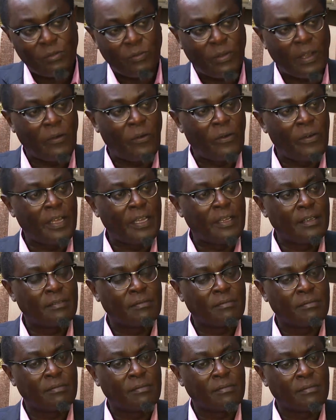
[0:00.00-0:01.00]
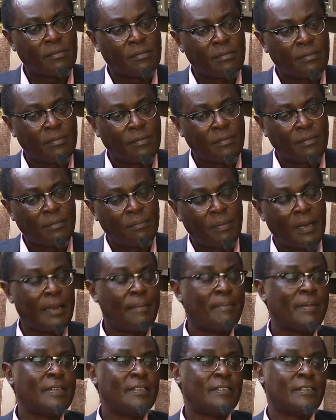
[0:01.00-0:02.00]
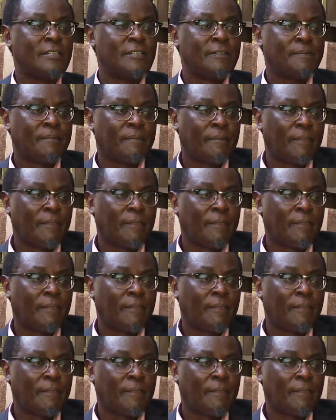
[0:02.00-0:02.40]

we are going parliamentary,